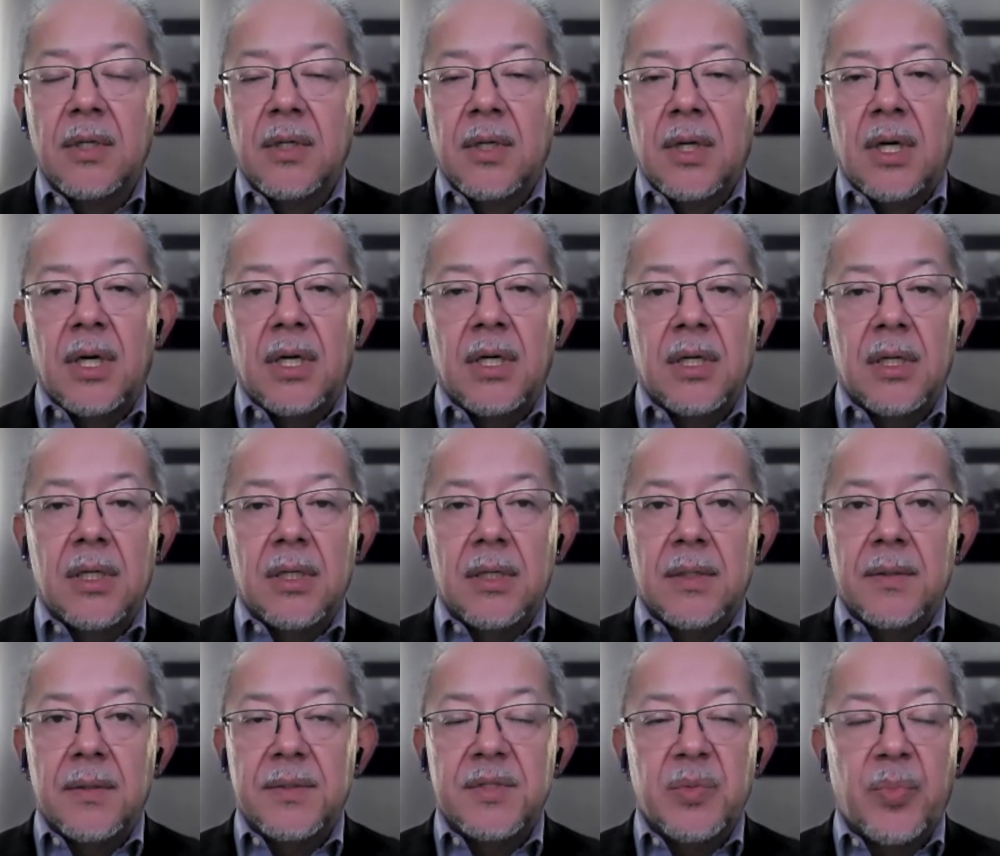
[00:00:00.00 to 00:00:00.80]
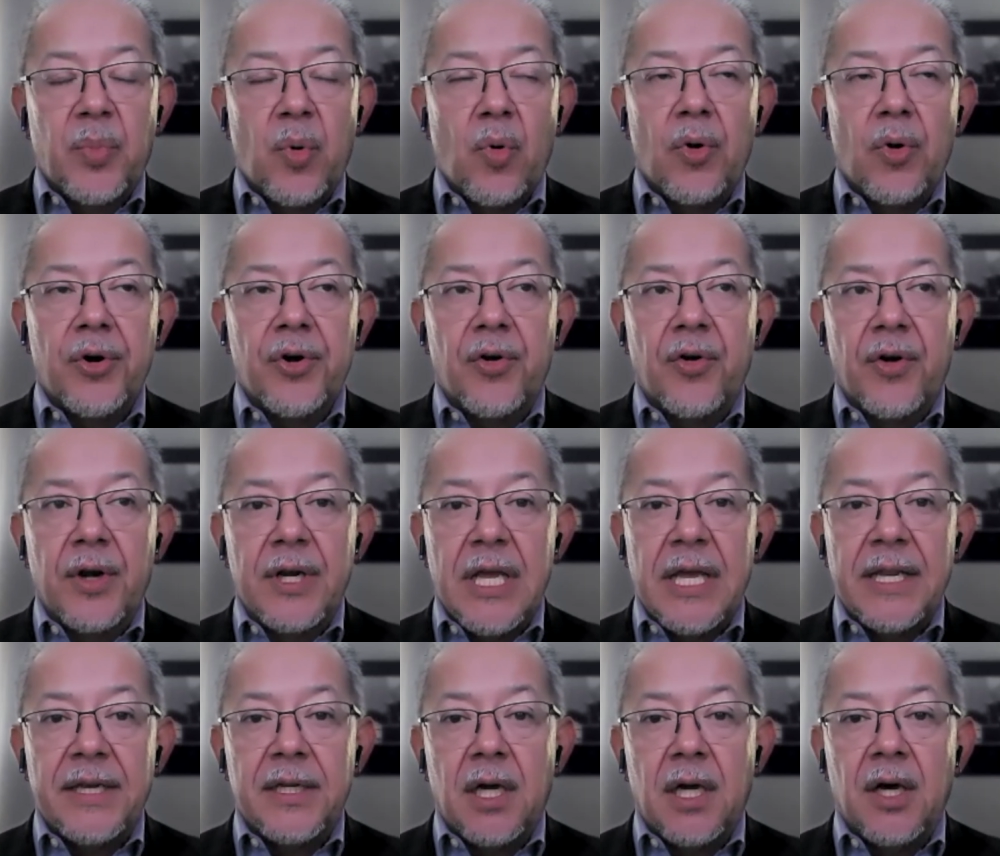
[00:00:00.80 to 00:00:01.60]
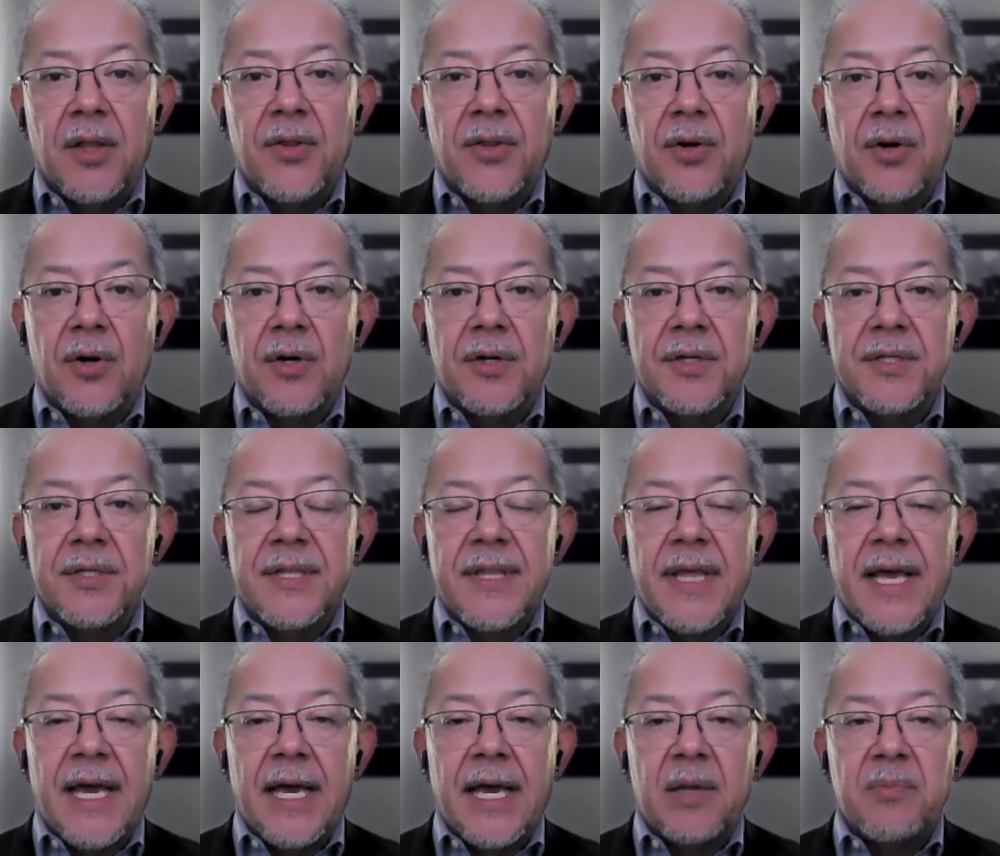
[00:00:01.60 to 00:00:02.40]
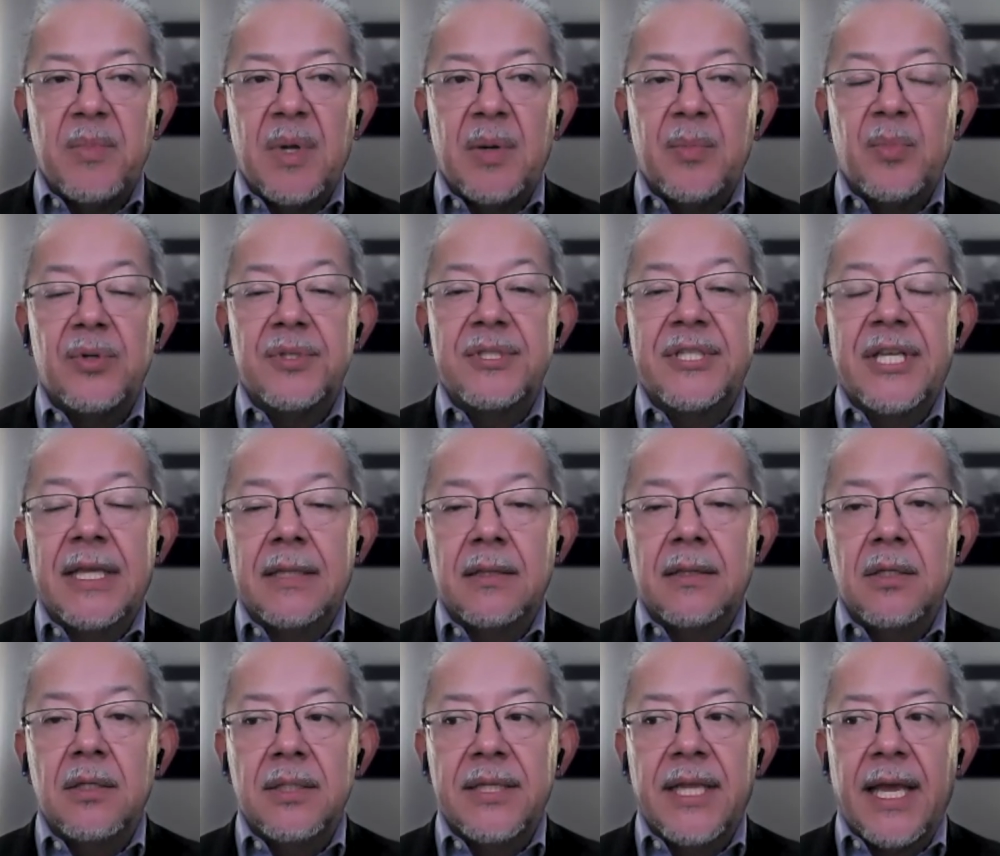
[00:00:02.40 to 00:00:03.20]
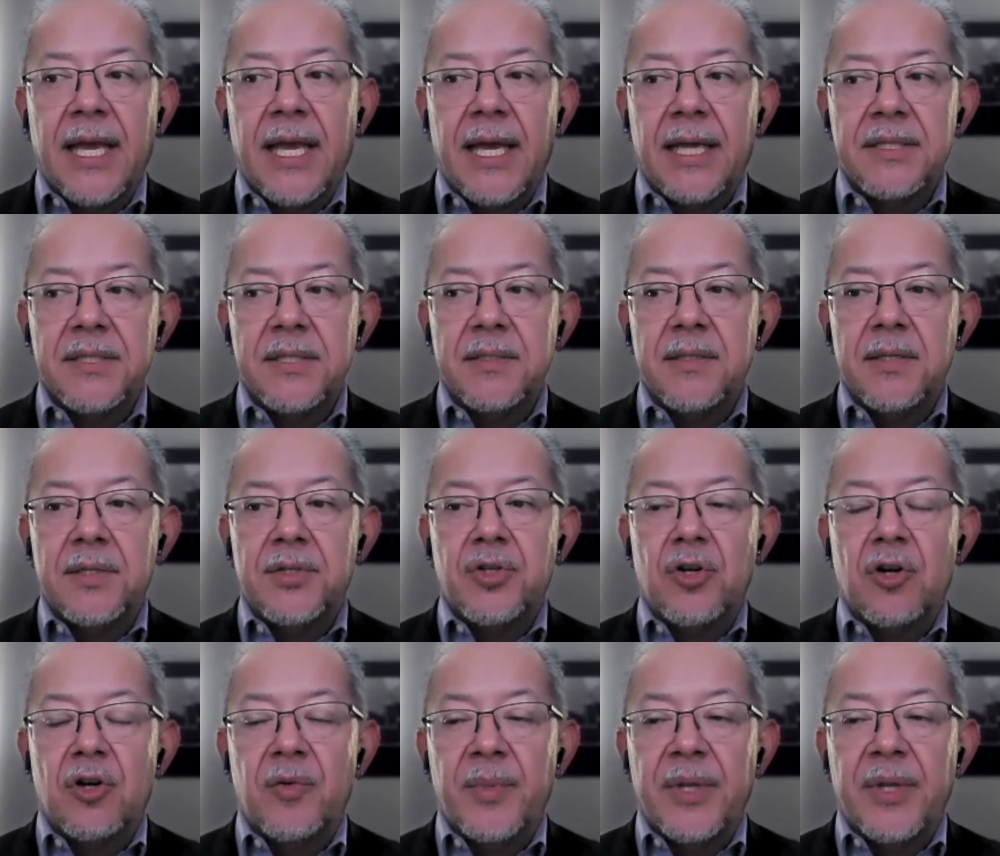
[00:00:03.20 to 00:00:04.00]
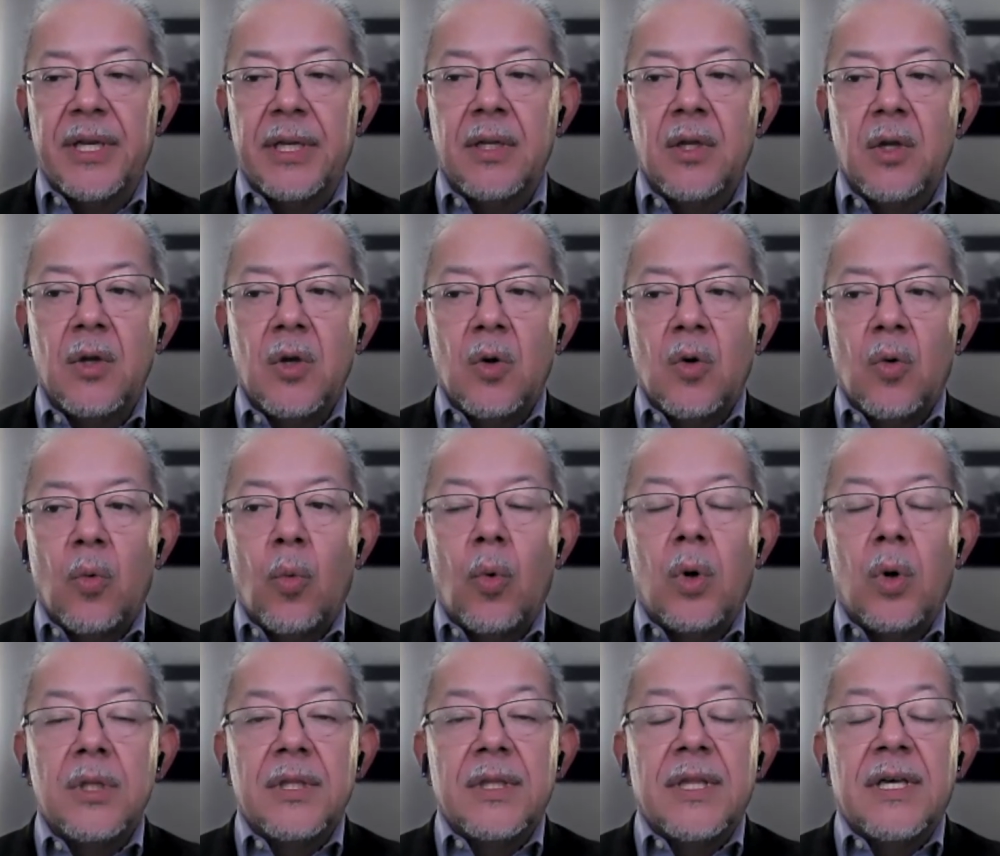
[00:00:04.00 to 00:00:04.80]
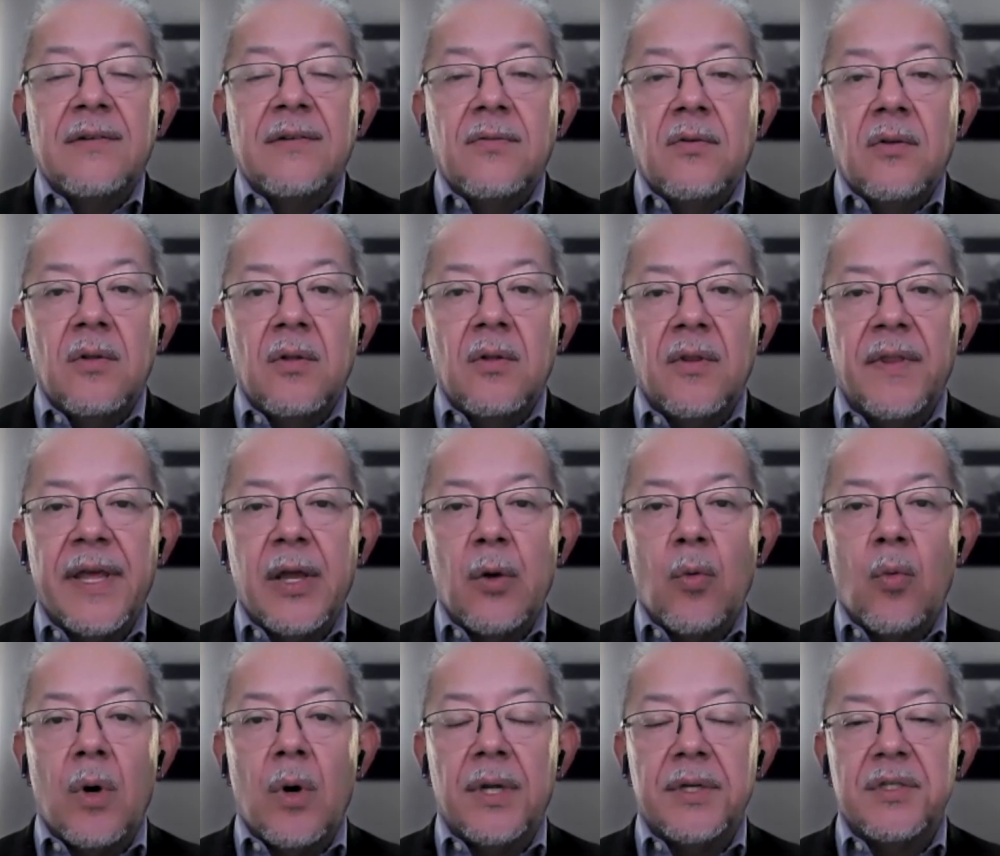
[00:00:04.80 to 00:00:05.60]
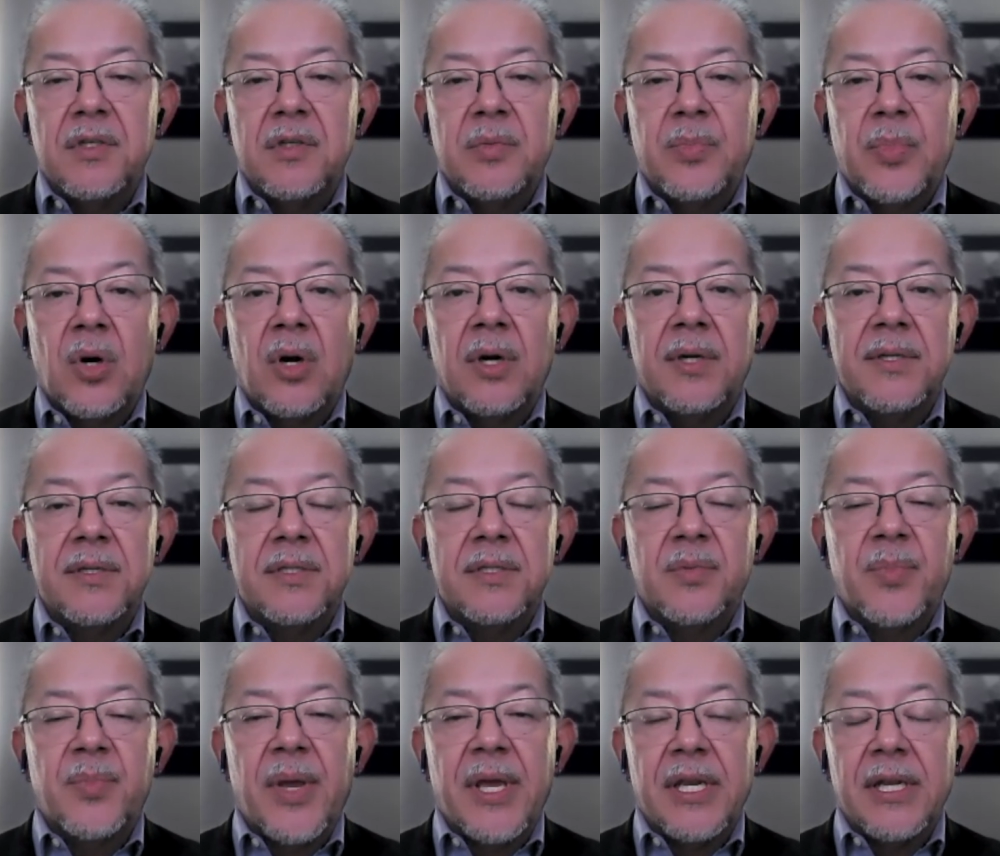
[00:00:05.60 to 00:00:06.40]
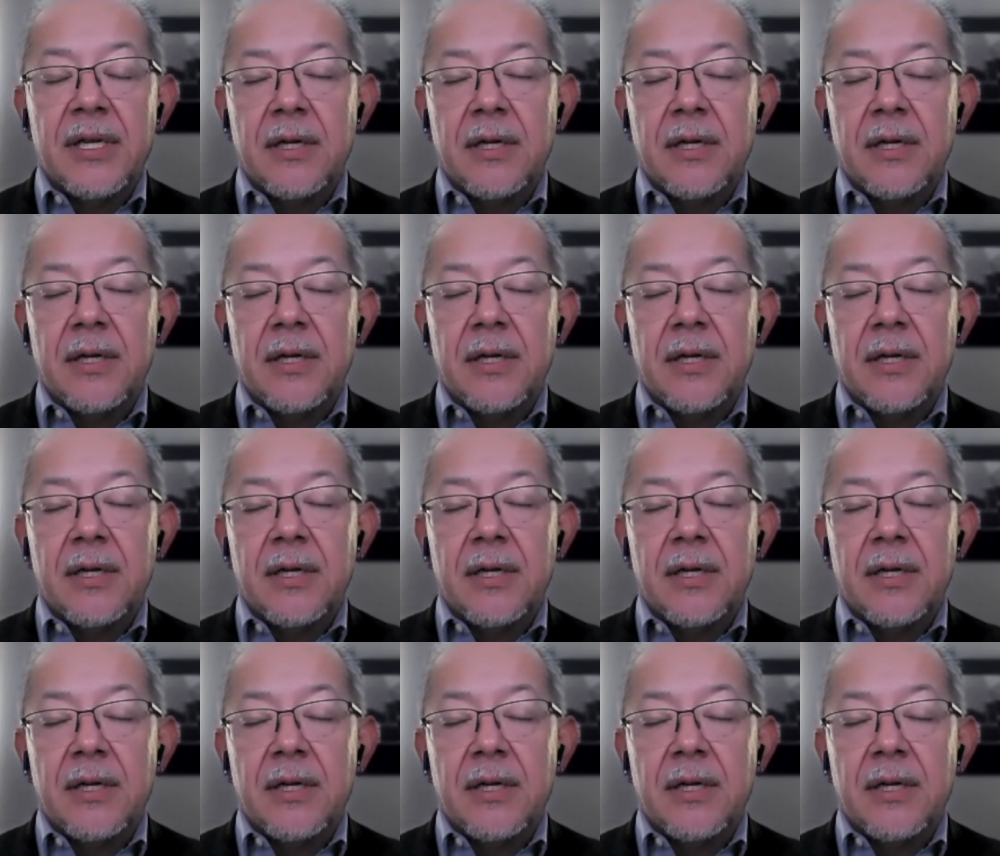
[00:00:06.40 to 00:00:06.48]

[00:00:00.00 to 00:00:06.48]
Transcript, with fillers: uh, supporter, and, and others that members can look at to determine what level they want to participate in.